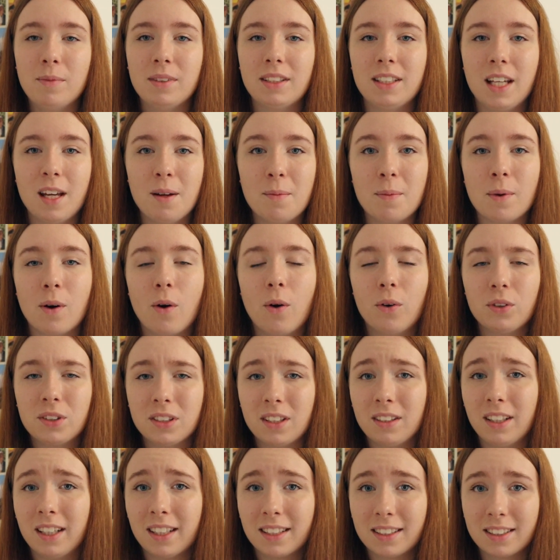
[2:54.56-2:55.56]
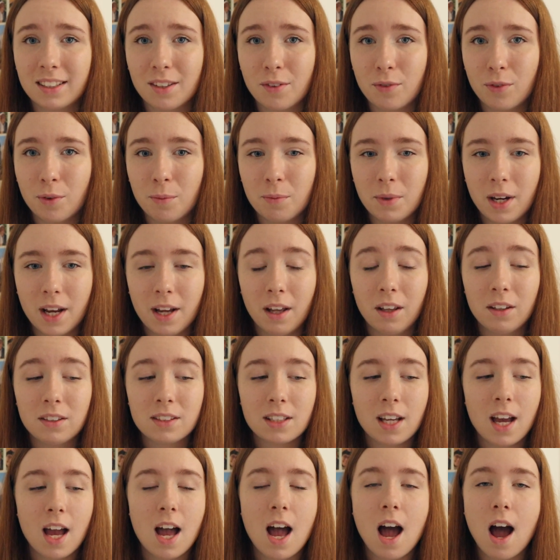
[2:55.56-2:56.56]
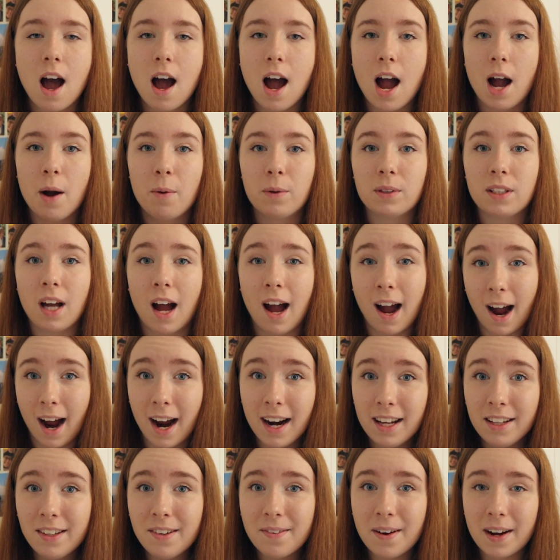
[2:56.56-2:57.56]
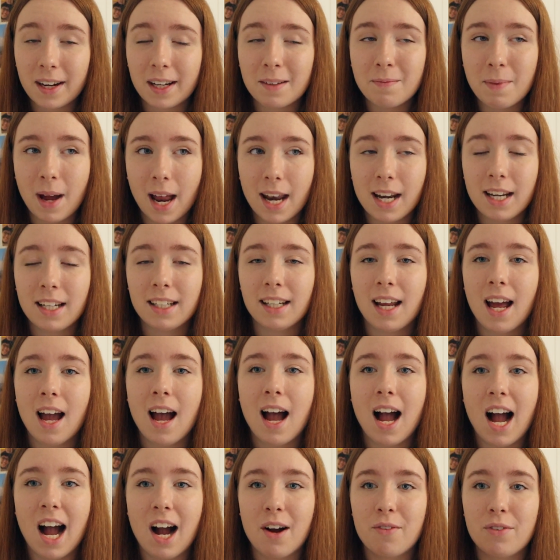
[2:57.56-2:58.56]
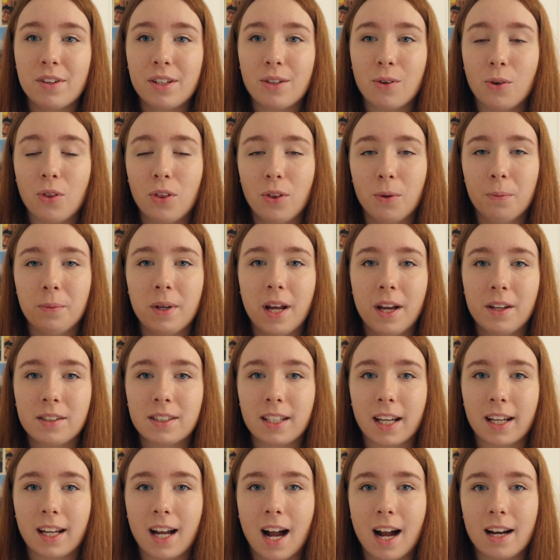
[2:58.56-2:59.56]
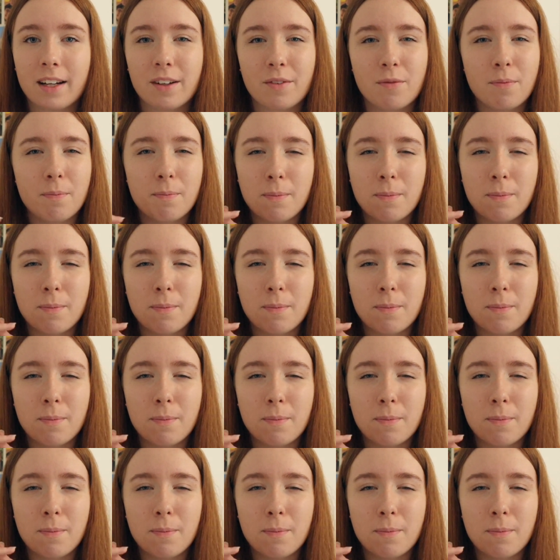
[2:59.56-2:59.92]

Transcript: tip also links to thumbnails. I would highly recommend having your thumbnails like kind of